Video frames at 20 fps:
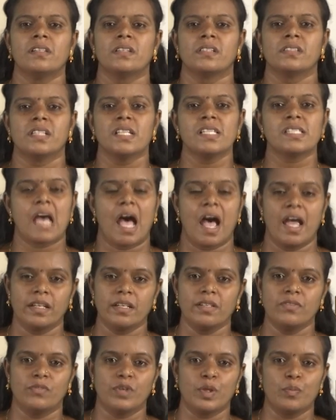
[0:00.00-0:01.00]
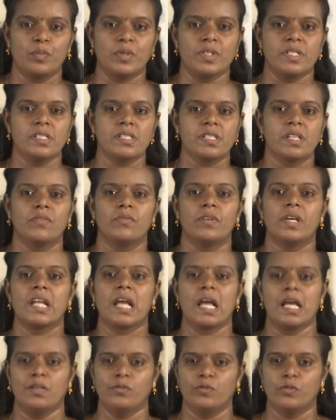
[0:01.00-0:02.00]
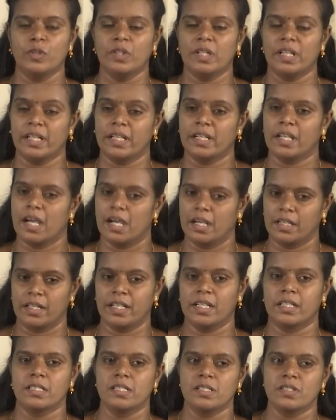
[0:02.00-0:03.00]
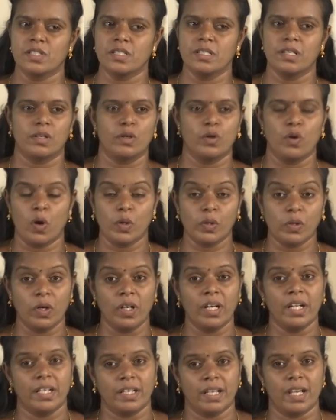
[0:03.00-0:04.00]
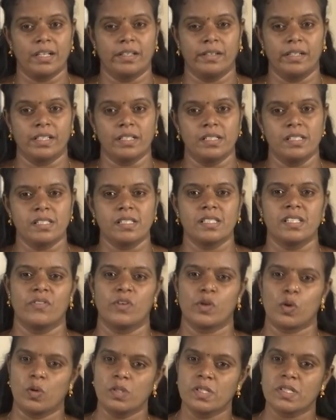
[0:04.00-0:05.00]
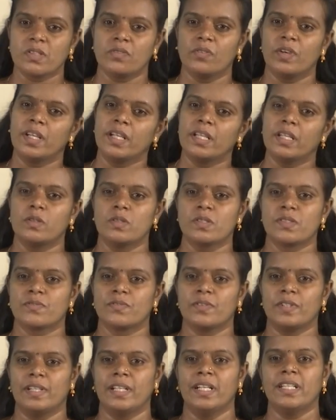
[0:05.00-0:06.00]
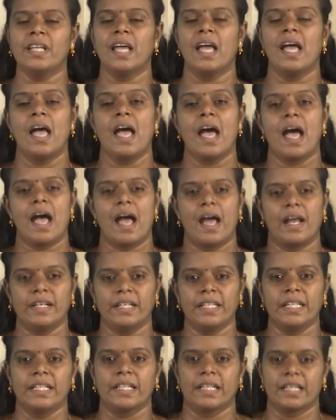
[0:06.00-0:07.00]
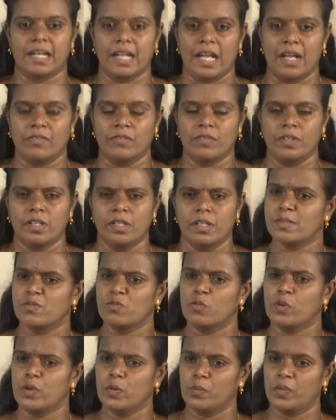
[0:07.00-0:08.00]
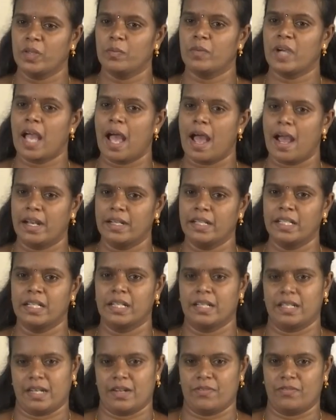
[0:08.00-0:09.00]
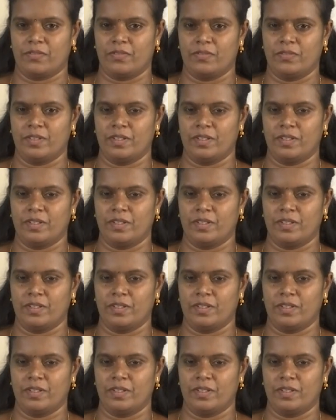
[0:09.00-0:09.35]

These iron weapons were helpful in agriculture. Not only in agriculture, they were also very useful in handicraft. What do you mean by handicraft?